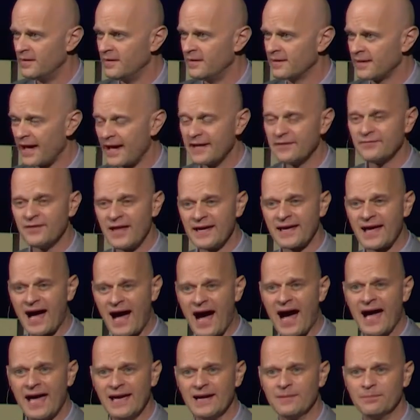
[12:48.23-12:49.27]
Kind of like
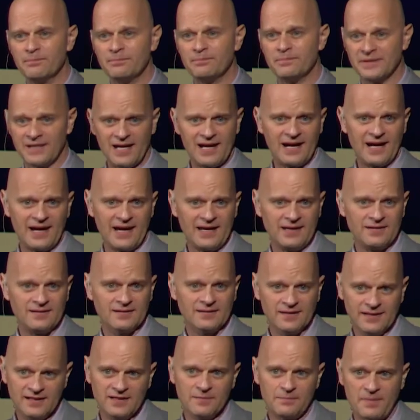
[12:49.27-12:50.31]
I applied
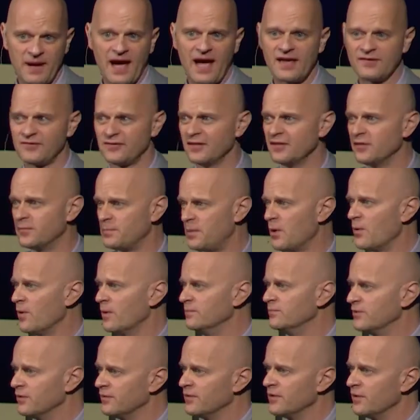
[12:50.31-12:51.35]
Linda Paston's poem
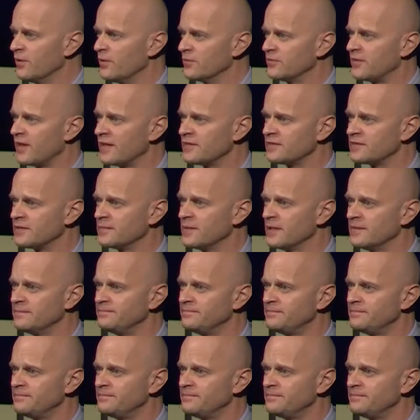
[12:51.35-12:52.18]
to the Old Testament.